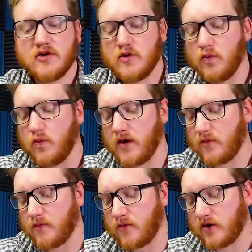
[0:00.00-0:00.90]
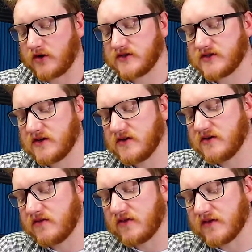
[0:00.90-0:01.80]
what works
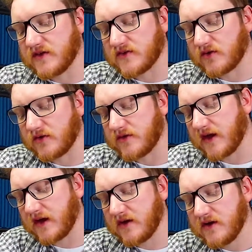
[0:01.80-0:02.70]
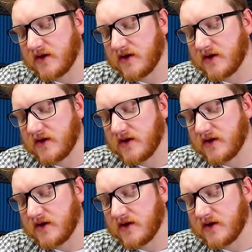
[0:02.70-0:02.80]
for this sort of thing.